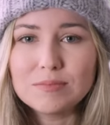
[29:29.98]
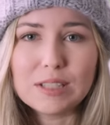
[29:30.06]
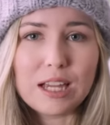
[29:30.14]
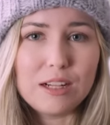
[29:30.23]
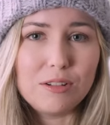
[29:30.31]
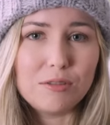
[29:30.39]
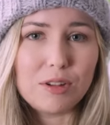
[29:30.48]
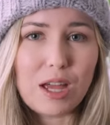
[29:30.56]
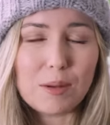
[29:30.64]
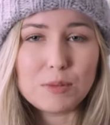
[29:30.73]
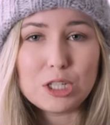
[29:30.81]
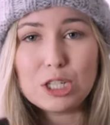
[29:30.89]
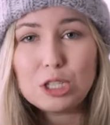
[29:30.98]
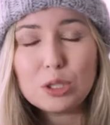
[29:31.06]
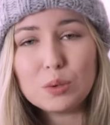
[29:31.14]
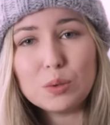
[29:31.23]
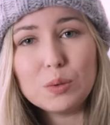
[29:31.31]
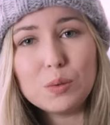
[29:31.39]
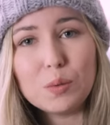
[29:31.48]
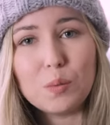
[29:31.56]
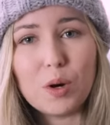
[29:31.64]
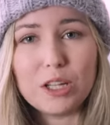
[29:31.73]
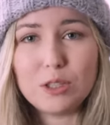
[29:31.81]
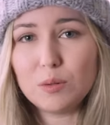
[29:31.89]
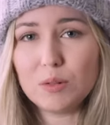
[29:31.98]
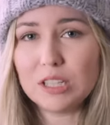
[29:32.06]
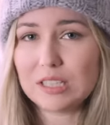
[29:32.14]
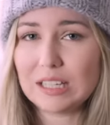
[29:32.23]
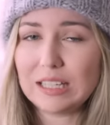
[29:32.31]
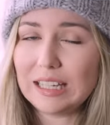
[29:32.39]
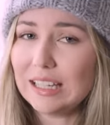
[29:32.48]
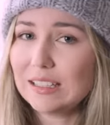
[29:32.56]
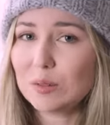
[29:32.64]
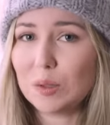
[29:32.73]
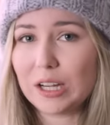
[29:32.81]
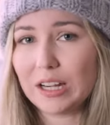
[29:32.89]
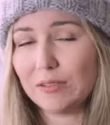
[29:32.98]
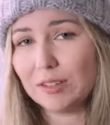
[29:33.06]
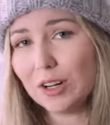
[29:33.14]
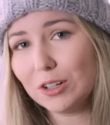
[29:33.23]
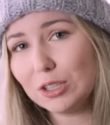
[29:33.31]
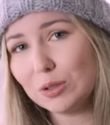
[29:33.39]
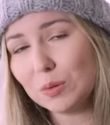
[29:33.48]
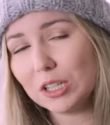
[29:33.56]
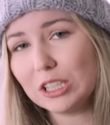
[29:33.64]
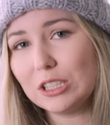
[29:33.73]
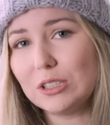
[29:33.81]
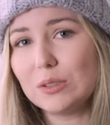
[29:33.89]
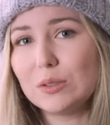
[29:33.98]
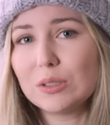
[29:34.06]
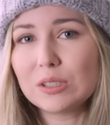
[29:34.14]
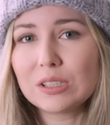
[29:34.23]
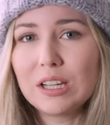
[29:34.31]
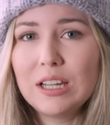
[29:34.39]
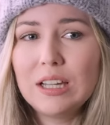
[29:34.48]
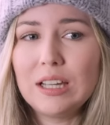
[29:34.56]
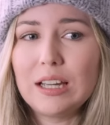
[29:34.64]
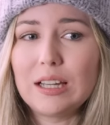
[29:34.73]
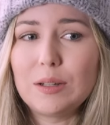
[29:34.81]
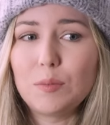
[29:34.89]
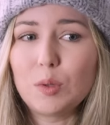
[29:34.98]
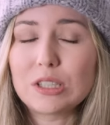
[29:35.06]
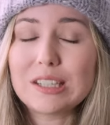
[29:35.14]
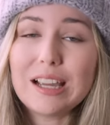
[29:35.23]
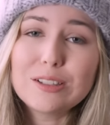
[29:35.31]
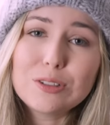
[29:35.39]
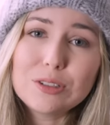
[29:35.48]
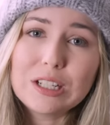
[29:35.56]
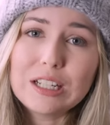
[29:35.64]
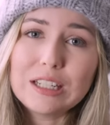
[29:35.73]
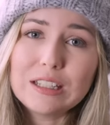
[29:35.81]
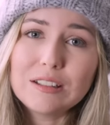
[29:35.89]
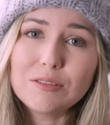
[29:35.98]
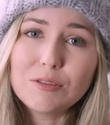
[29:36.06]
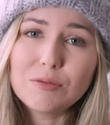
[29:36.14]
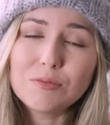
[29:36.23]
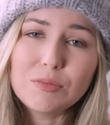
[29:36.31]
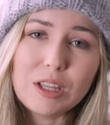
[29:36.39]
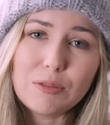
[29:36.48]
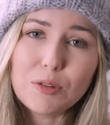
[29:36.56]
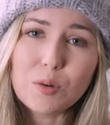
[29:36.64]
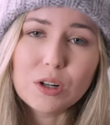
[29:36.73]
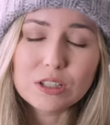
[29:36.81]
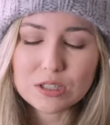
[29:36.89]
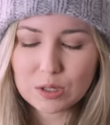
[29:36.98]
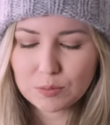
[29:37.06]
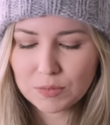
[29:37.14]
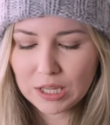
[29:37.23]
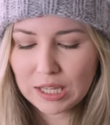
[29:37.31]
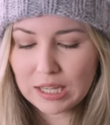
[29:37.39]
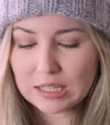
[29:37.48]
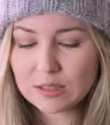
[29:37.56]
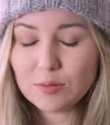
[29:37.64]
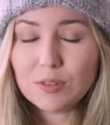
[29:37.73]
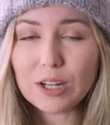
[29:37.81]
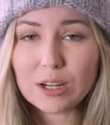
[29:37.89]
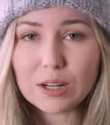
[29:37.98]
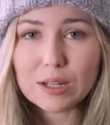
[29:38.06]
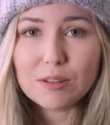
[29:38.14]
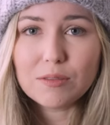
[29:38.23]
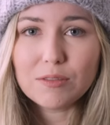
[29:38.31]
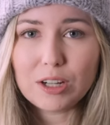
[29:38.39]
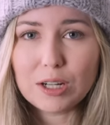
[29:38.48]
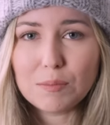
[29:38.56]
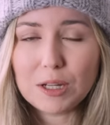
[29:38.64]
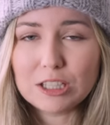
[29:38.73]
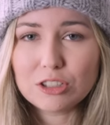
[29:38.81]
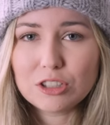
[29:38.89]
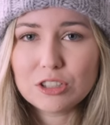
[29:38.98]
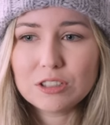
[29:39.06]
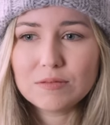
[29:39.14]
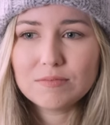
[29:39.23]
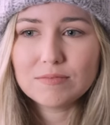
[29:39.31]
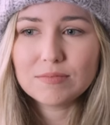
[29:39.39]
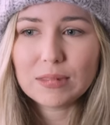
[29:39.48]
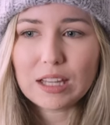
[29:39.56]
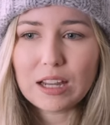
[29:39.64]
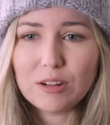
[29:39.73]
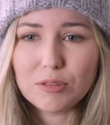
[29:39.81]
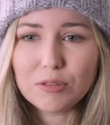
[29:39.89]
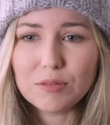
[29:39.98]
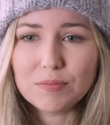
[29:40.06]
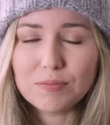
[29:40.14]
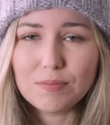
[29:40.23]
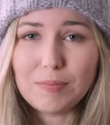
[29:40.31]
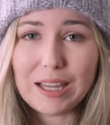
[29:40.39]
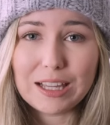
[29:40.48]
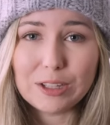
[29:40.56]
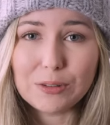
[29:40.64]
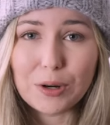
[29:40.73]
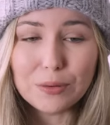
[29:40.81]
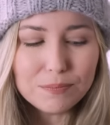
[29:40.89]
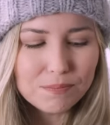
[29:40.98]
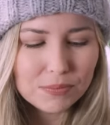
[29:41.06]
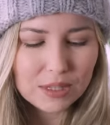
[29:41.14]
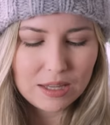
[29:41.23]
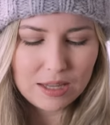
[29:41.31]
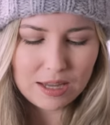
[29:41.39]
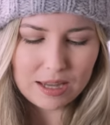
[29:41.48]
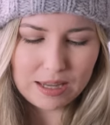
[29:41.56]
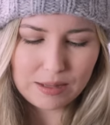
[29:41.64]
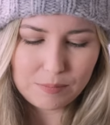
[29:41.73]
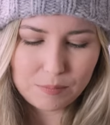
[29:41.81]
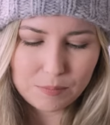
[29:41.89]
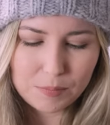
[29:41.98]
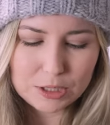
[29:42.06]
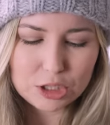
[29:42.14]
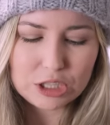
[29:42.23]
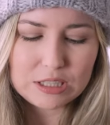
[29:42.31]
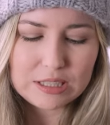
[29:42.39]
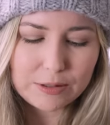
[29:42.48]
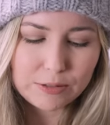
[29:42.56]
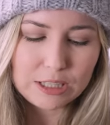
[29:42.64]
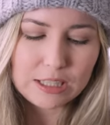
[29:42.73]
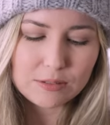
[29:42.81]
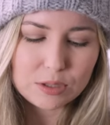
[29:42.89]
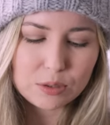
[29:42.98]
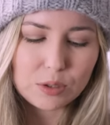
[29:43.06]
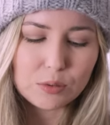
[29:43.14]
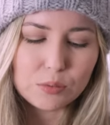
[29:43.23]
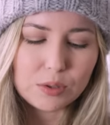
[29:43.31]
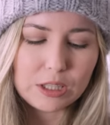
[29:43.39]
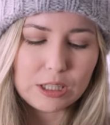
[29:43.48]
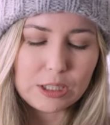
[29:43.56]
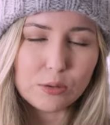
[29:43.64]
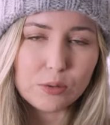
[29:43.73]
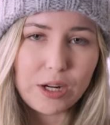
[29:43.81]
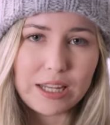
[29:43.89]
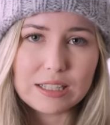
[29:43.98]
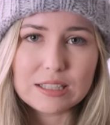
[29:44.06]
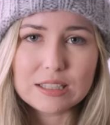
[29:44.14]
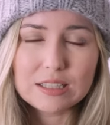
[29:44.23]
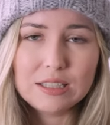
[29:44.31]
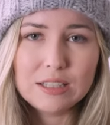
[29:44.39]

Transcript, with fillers: kind of up to you what you want to knit, what kind of yarn you want to use, um, what size you're knitting it for. So it's very, very much kind of make it your own. Um, but she definitely gives you a really great